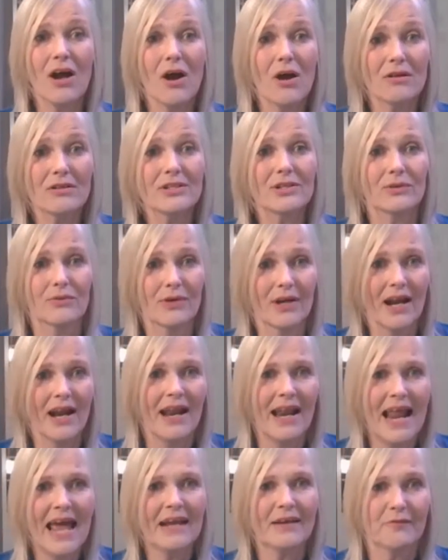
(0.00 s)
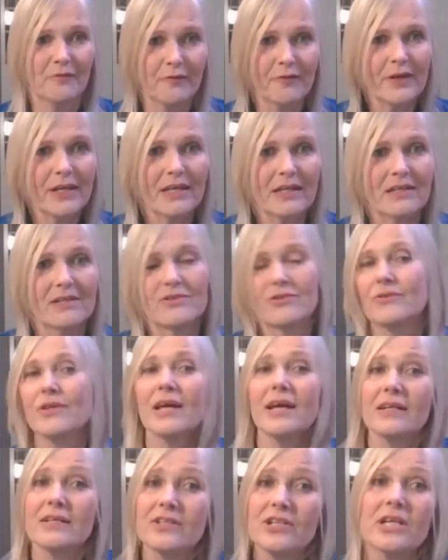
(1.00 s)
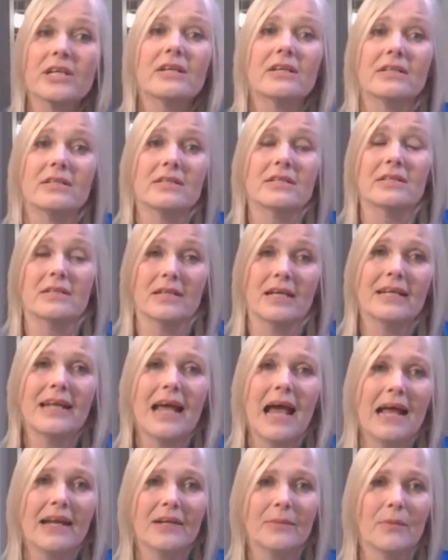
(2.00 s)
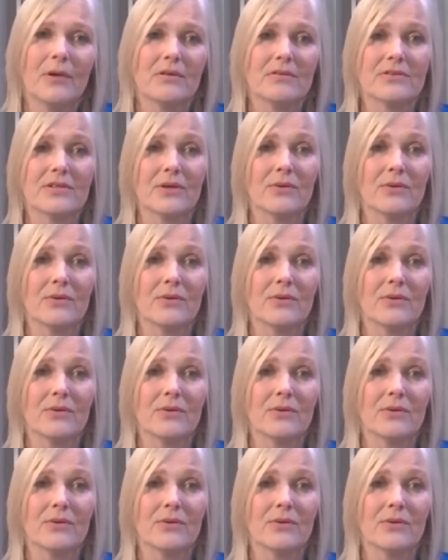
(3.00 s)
and they also lack feed to their chickens and animals.